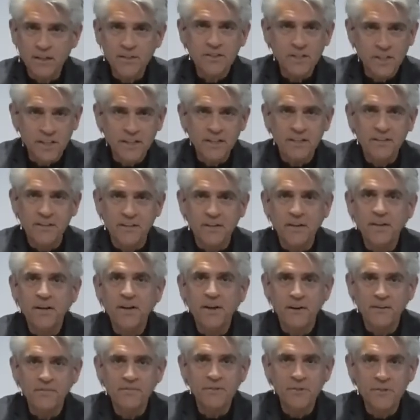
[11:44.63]
clutching to
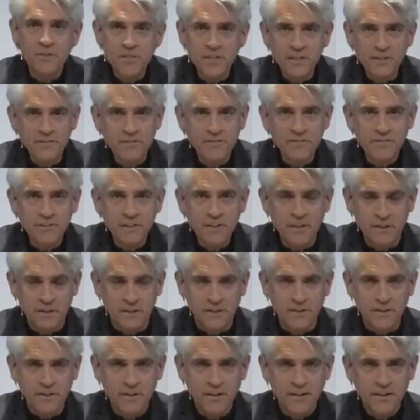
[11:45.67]
the covers in
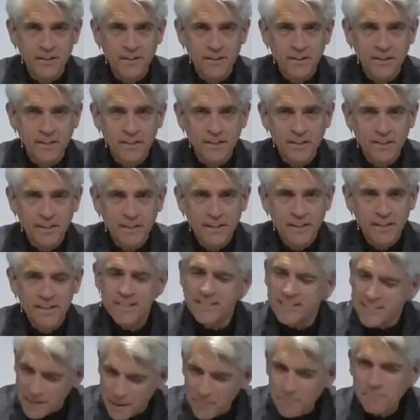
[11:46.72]
fear,
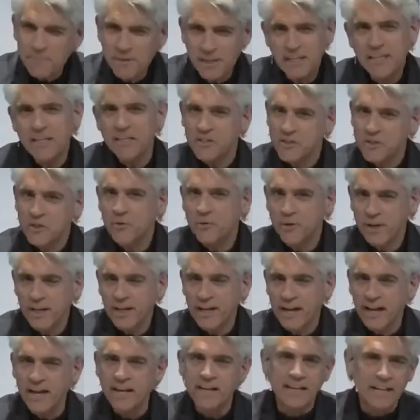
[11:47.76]
something is
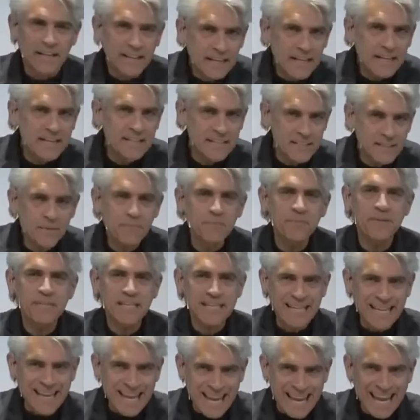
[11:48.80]
going on, and that
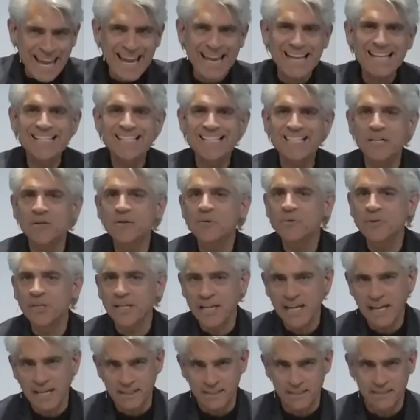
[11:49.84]
something has a
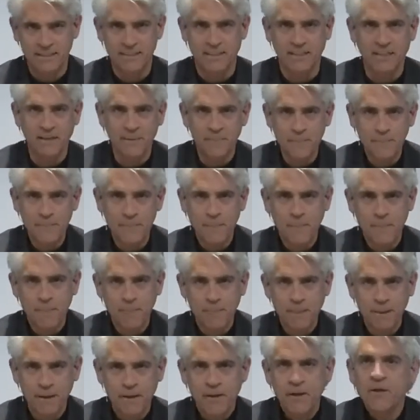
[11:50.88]
reality.
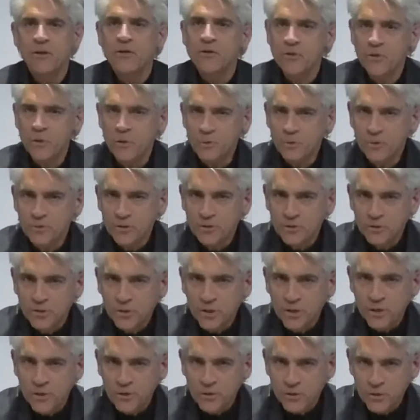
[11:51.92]
So
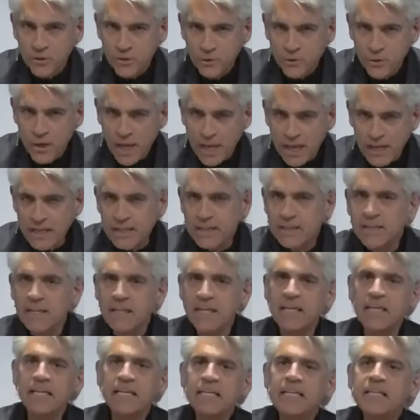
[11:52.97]

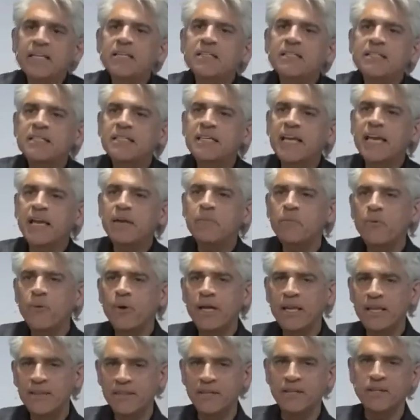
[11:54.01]
in the
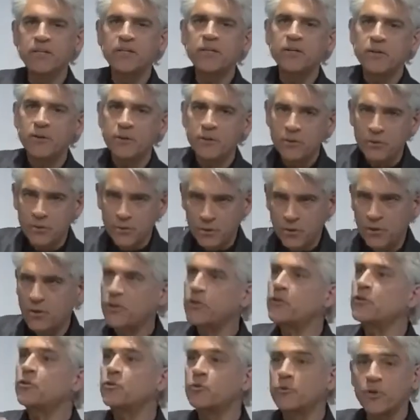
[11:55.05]
same way that
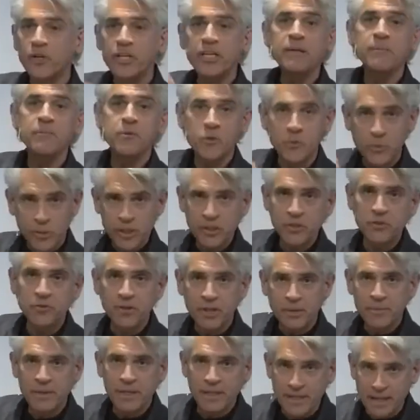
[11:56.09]
the dreams we
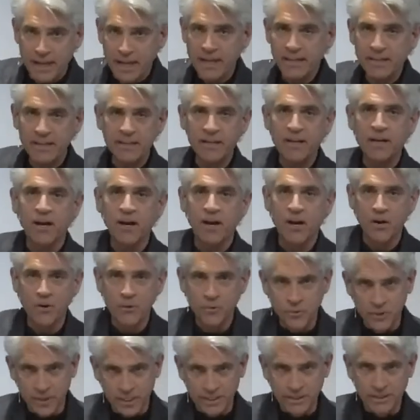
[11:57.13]
dream at night
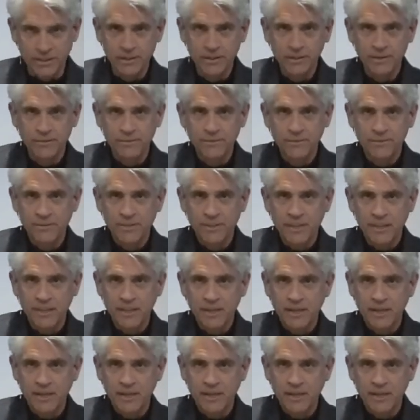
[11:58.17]
are real,